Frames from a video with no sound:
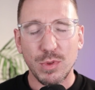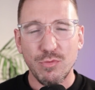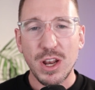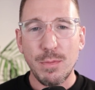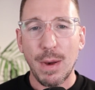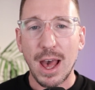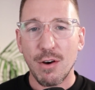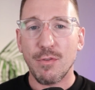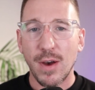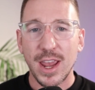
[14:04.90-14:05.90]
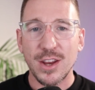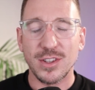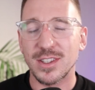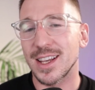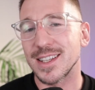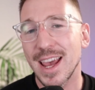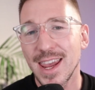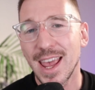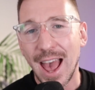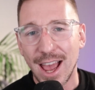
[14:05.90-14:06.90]
really powerful agents that can
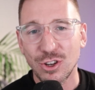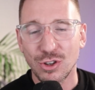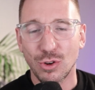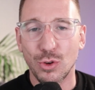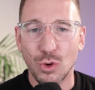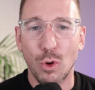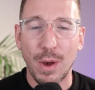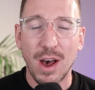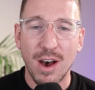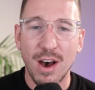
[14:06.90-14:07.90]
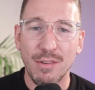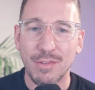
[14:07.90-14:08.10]
take action on your behalf.